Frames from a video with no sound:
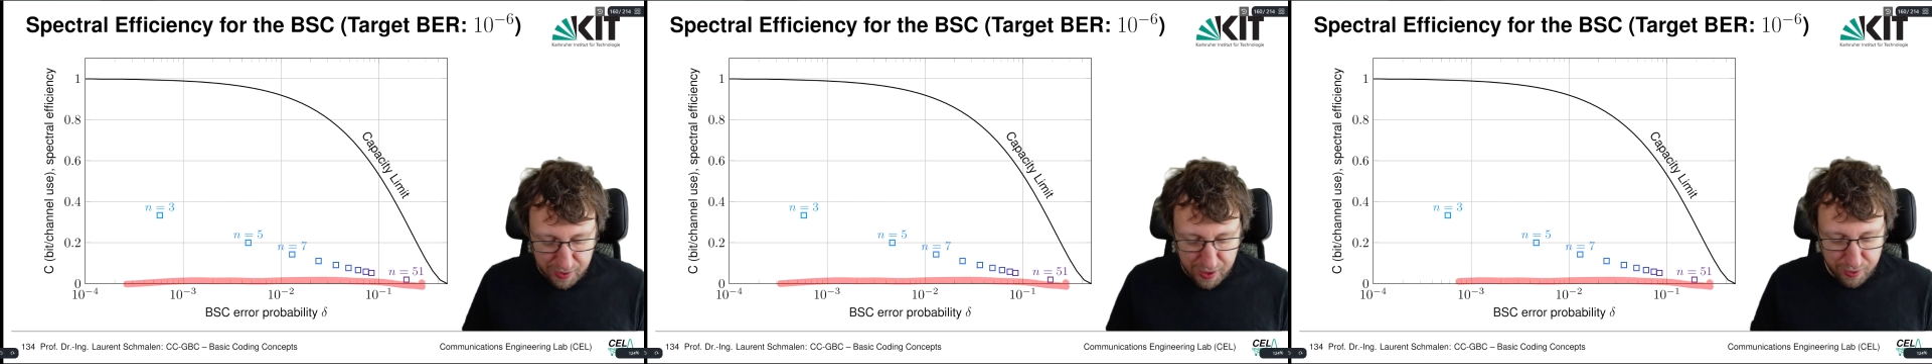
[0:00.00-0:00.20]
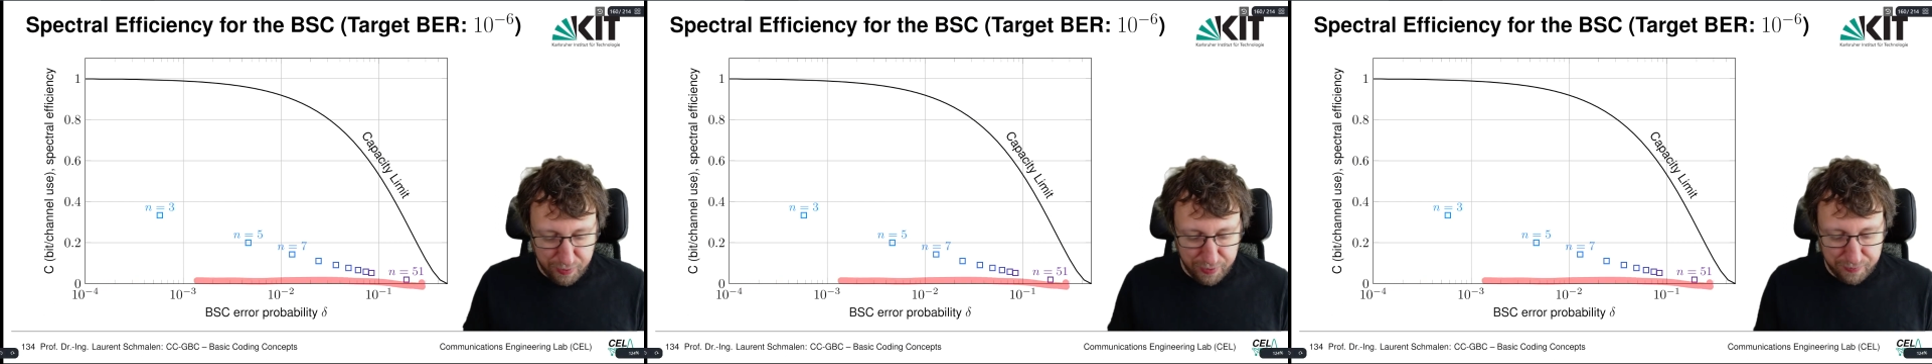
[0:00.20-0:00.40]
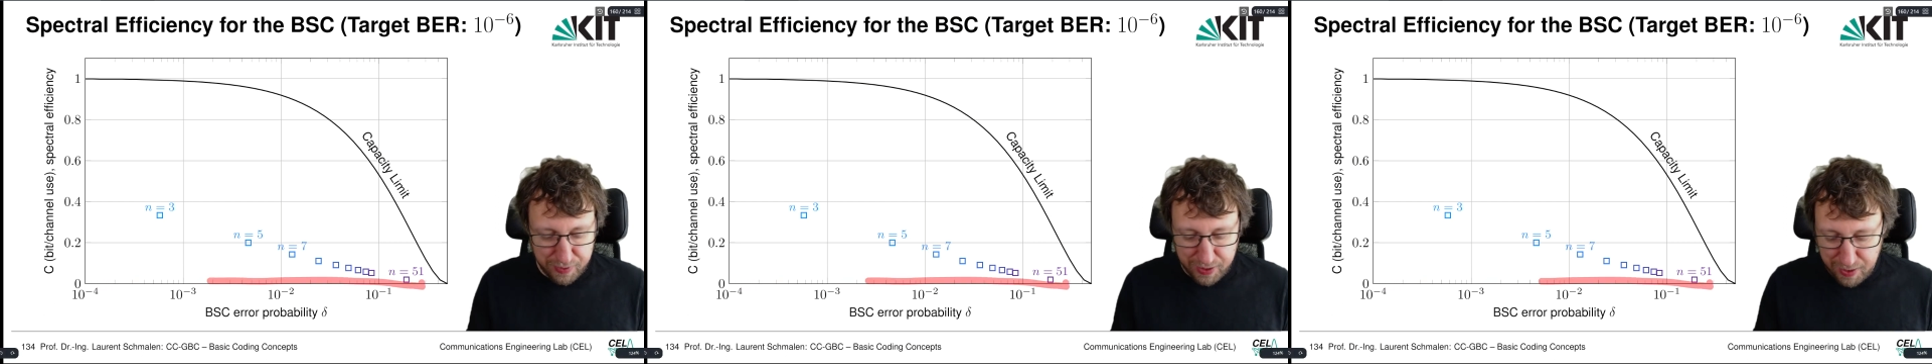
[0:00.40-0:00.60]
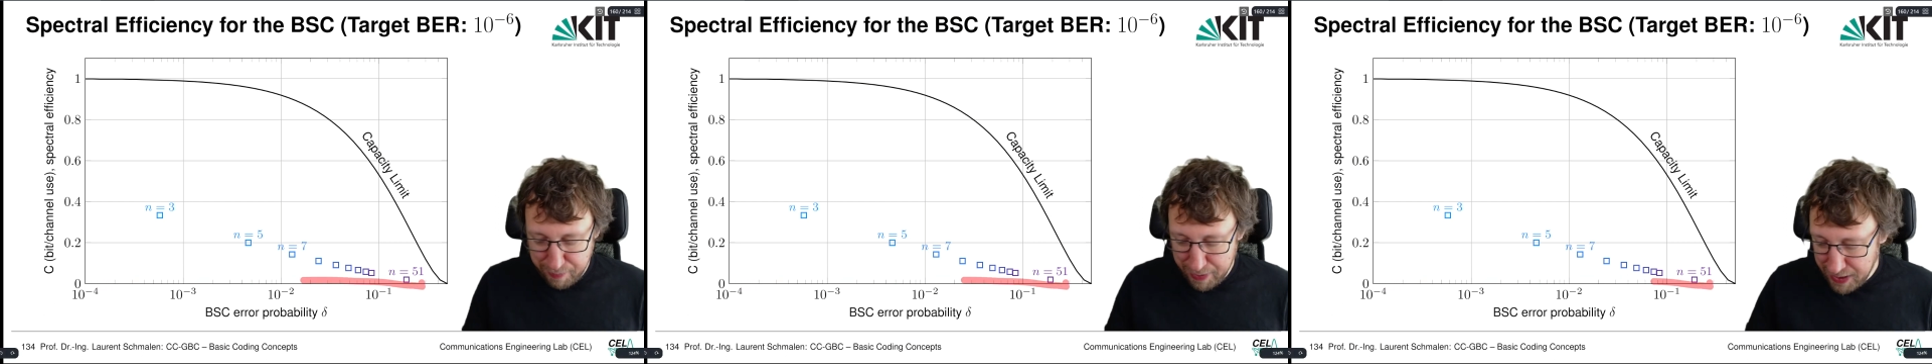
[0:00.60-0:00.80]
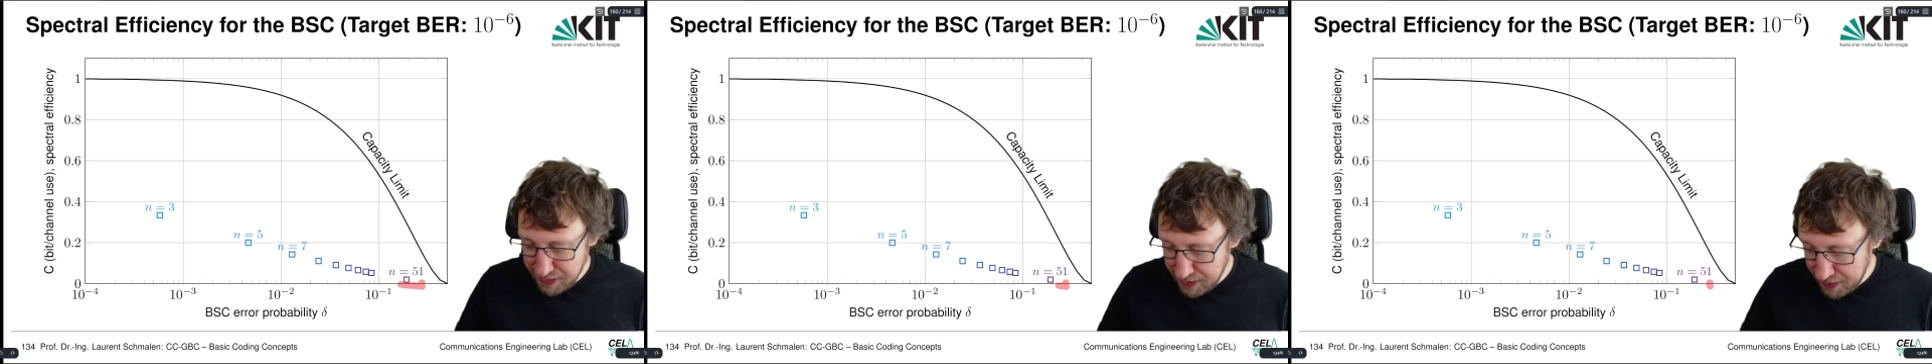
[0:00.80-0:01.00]
and we have the
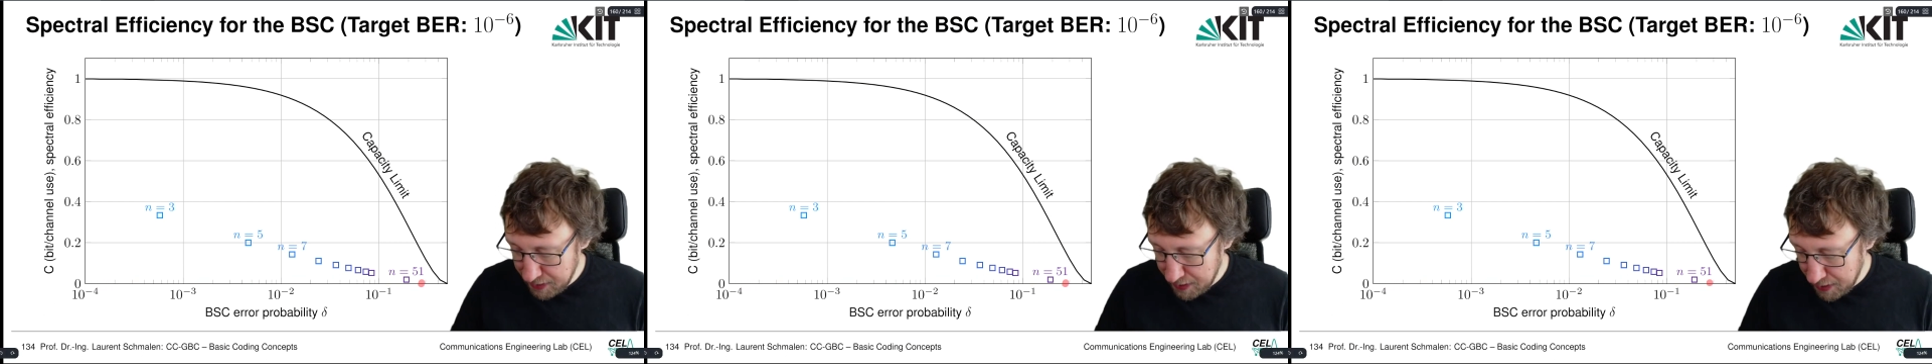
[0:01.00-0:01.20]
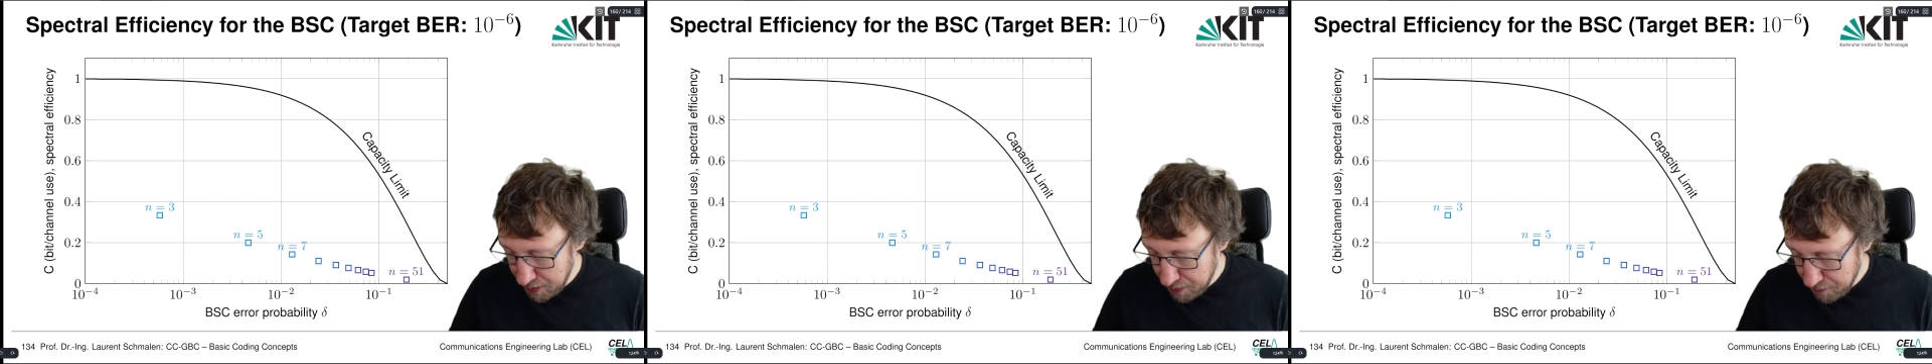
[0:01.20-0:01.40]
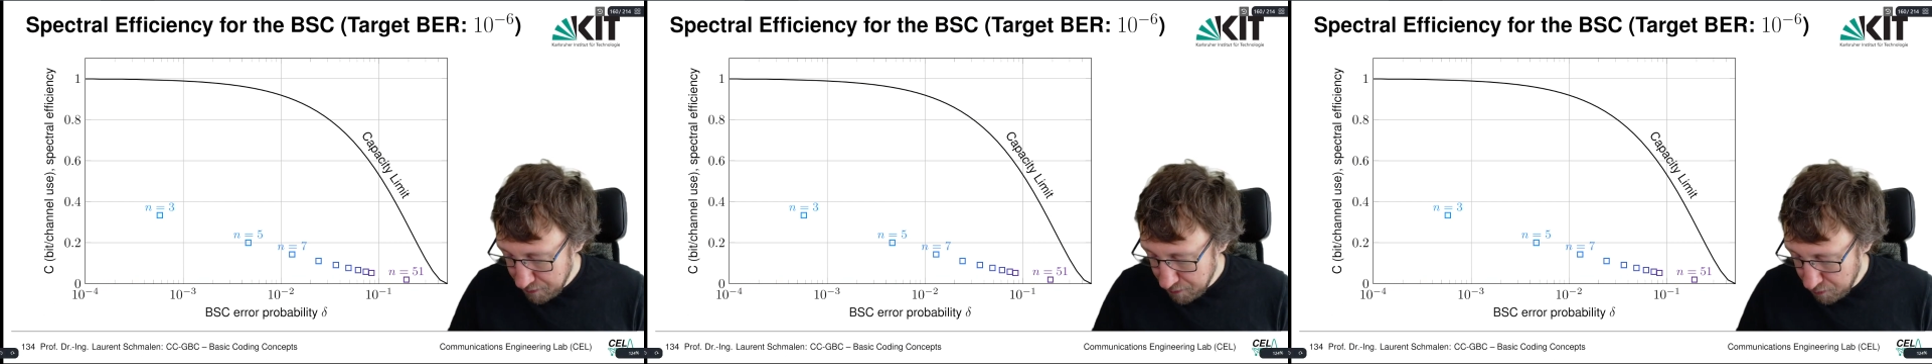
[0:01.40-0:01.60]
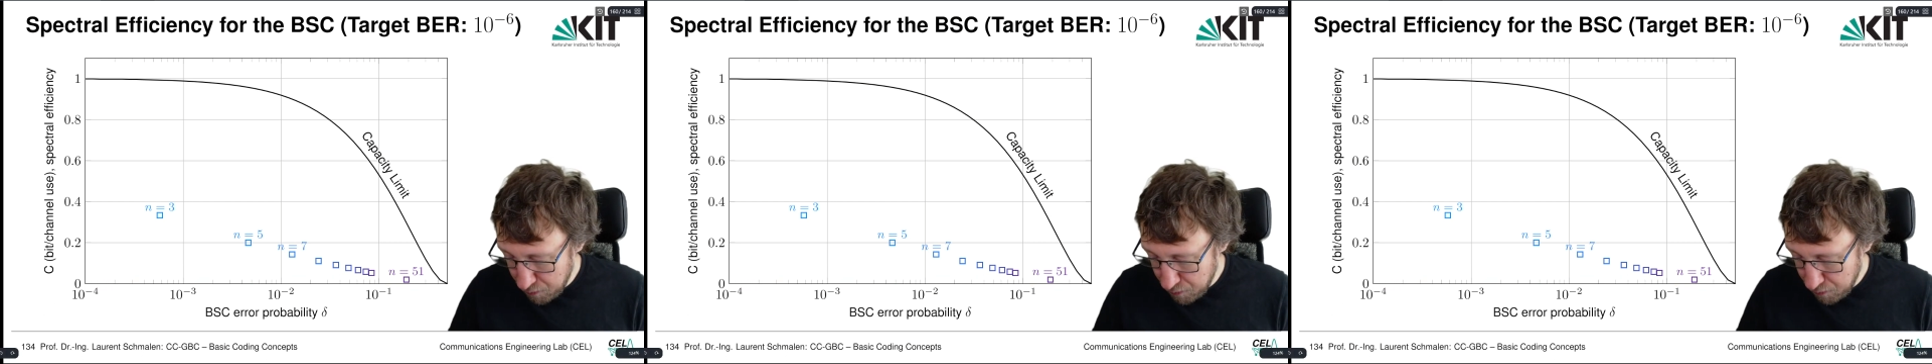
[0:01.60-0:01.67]
capacity.